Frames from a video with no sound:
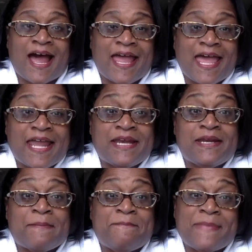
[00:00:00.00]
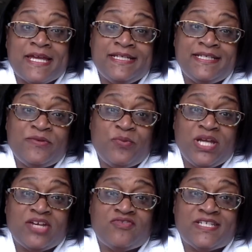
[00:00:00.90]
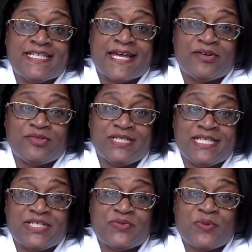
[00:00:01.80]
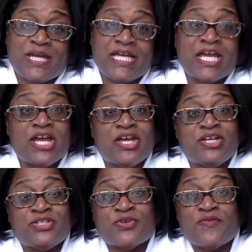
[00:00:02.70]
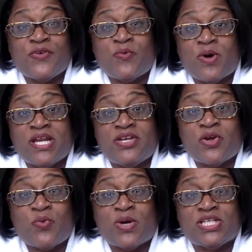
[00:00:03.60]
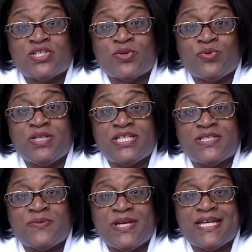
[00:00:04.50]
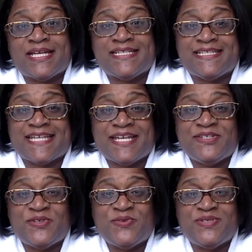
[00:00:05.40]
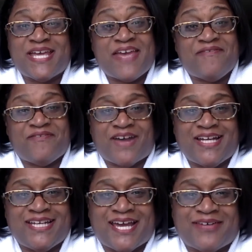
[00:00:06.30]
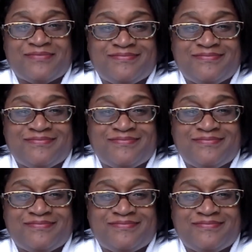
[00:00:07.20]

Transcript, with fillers: I had an amazing week of sales this week, so if you want to know what sold this week, stay tuned and find out.